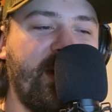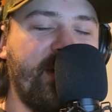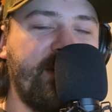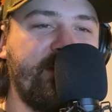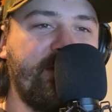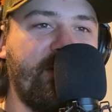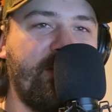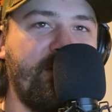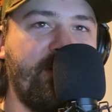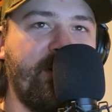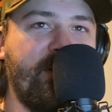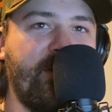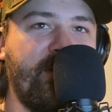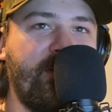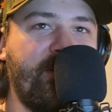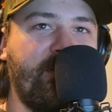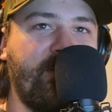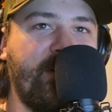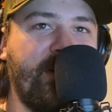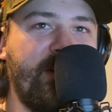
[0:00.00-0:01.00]
don't know
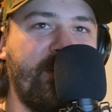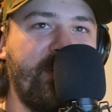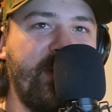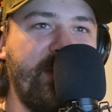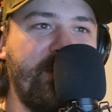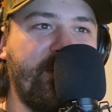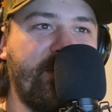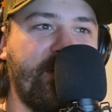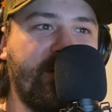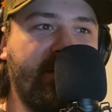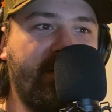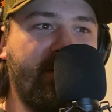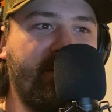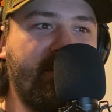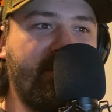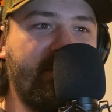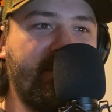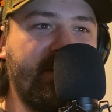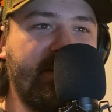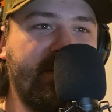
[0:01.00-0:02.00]
where people are
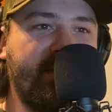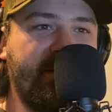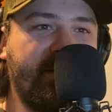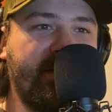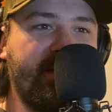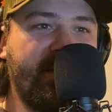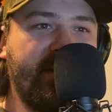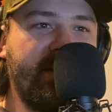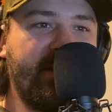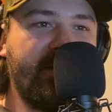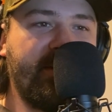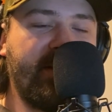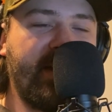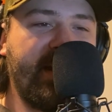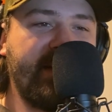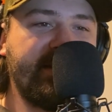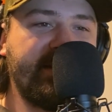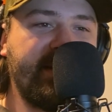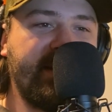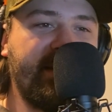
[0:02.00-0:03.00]
going with their
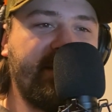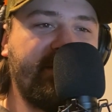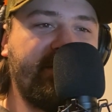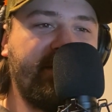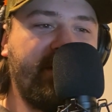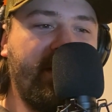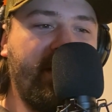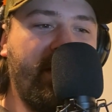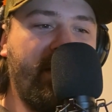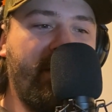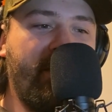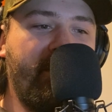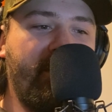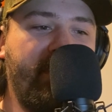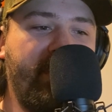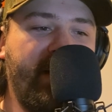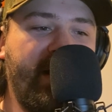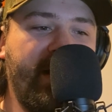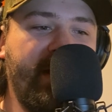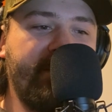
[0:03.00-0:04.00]
ideas.
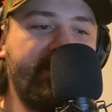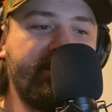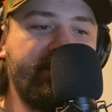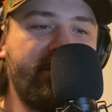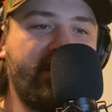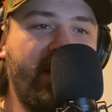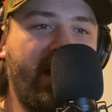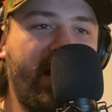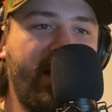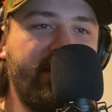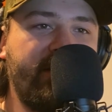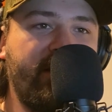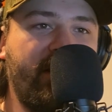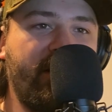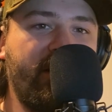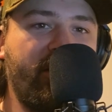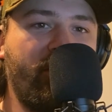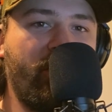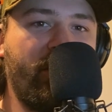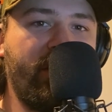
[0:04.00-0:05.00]
But I tell
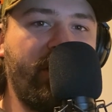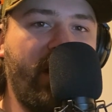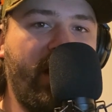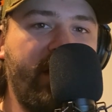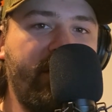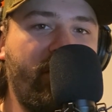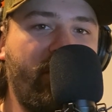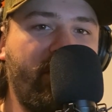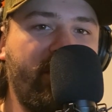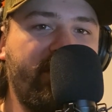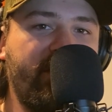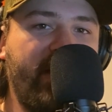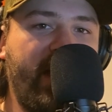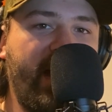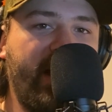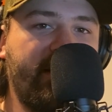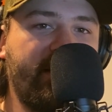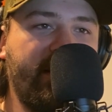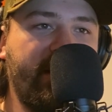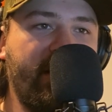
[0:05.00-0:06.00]
you I know
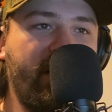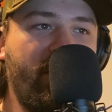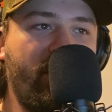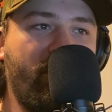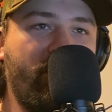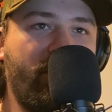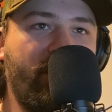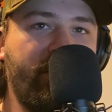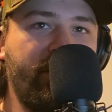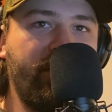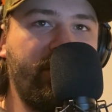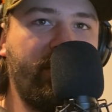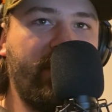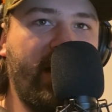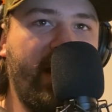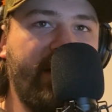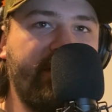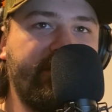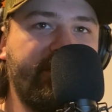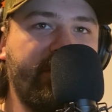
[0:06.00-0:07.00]
exactly where you
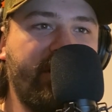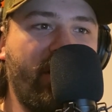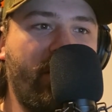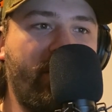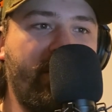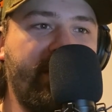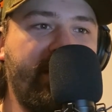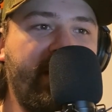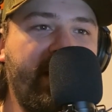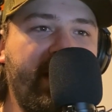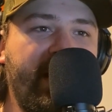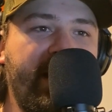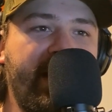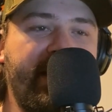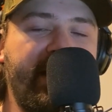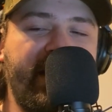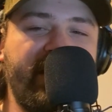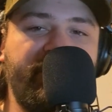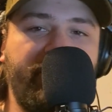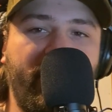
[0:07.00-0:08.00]
guys are going.
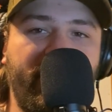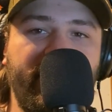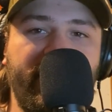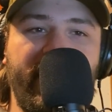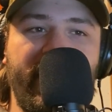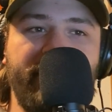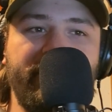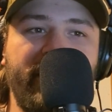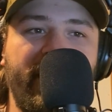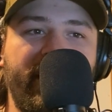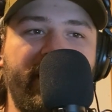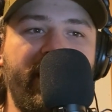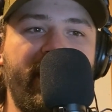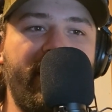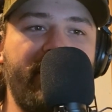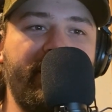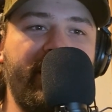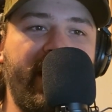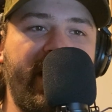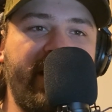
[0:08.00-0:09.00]
And that's
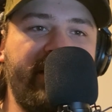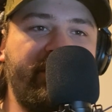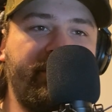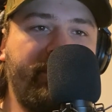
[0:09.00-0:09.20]
puntinggame.com, guys.